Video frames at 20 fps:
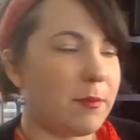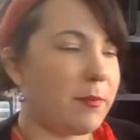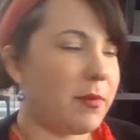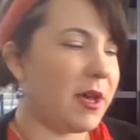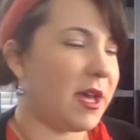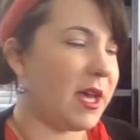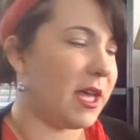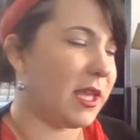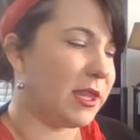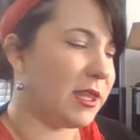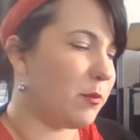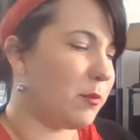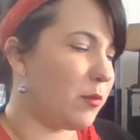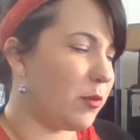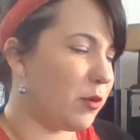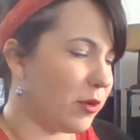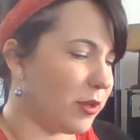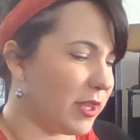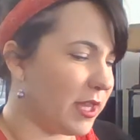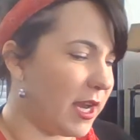But the
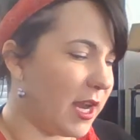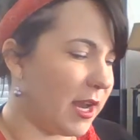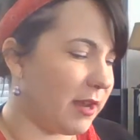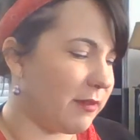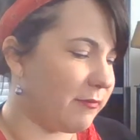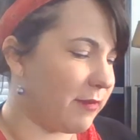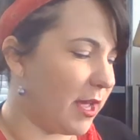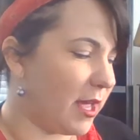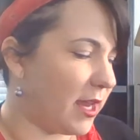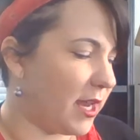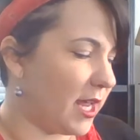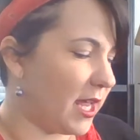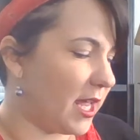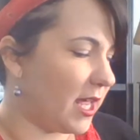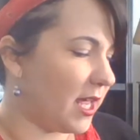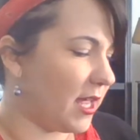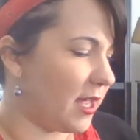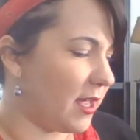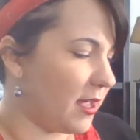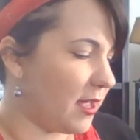more that I read
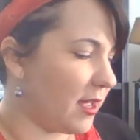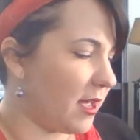it,